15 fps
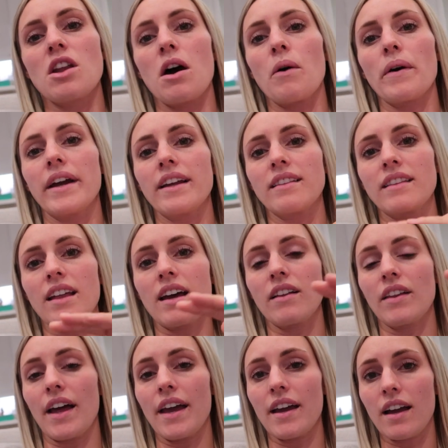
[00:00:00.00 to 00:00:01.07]
knowing
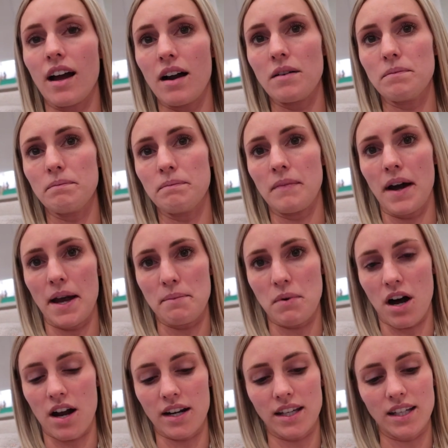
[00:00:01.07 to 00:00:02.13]
that like my
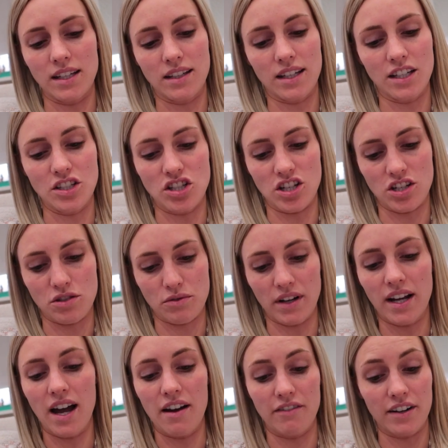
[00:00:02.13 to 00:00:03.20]
body can just
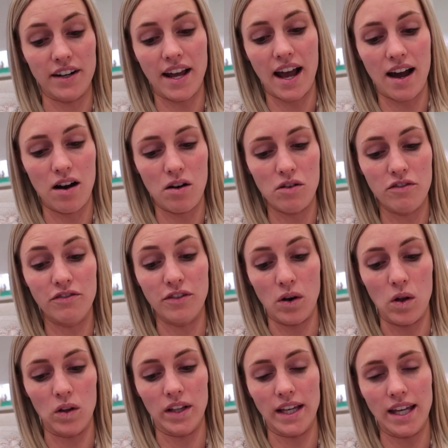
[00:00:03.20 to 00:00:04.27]
recover now
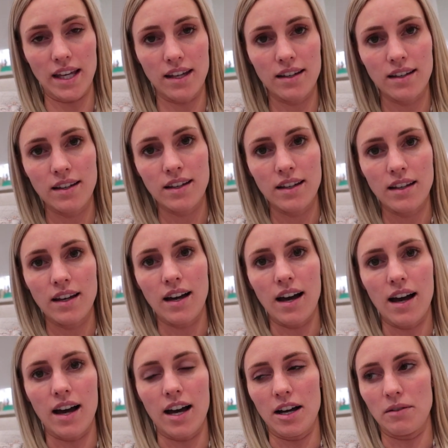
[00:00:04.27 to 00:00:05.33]
fully. Mm-hmm.
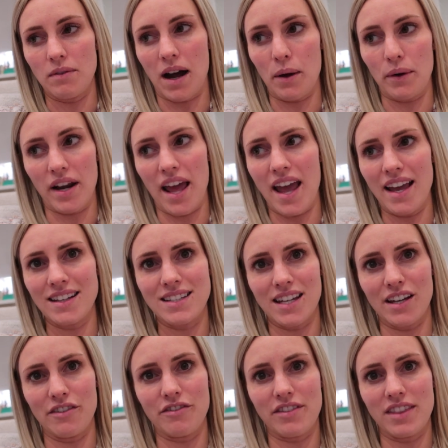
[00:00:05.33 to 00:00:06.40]
Um, I would hate
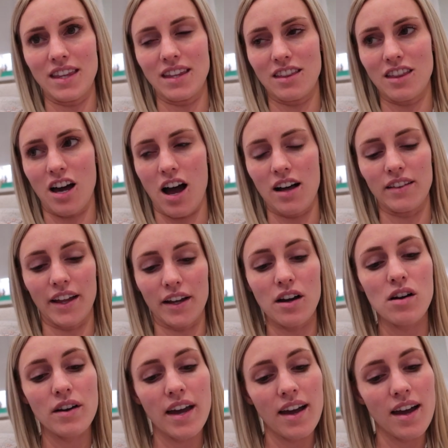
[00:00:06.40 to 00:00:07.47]
to have th- thought like,
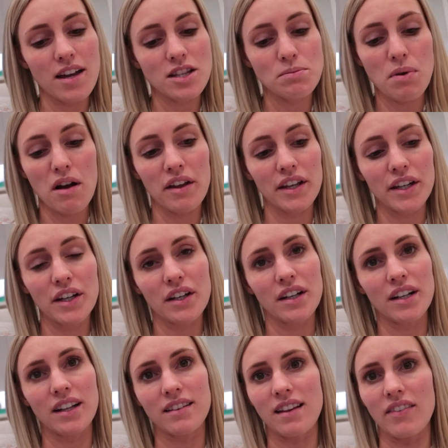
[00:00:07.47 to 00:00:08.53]
okay, it's probably
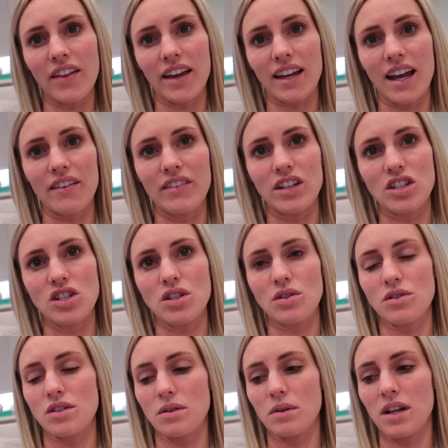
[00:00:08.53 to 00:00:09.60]
good and then like have
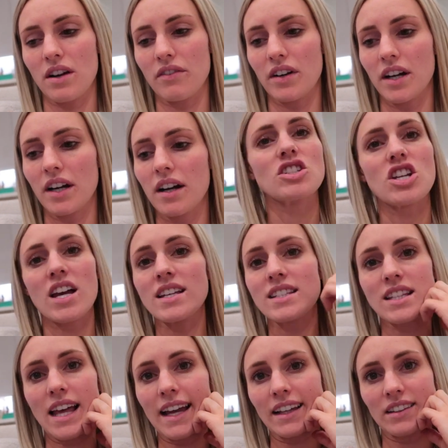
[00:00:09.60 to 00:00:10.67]
issues or whatever.
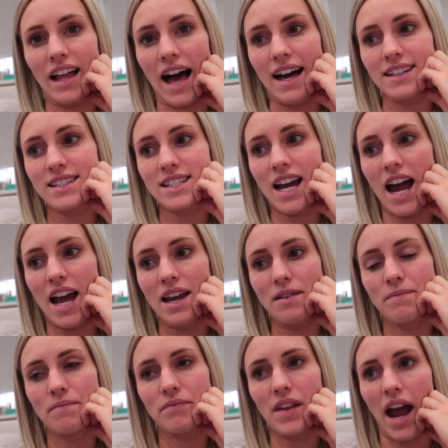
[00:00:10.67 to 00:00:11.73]
Just like last
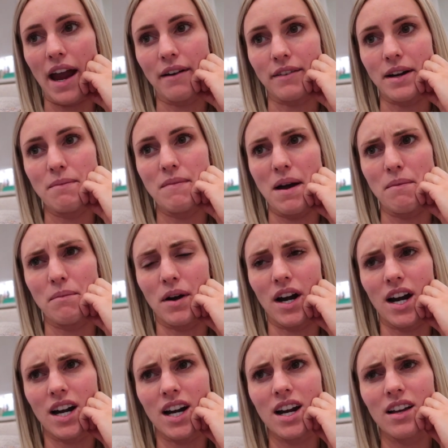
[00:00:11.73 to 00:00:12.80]
time, I
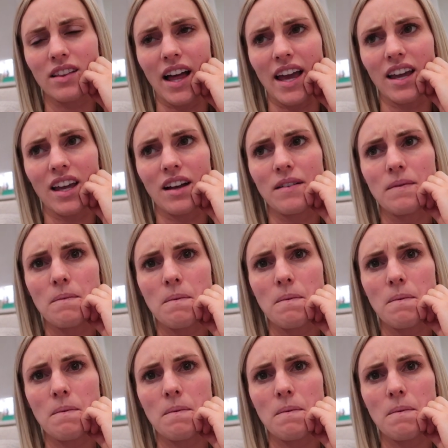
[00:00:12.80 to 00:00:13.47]
remember like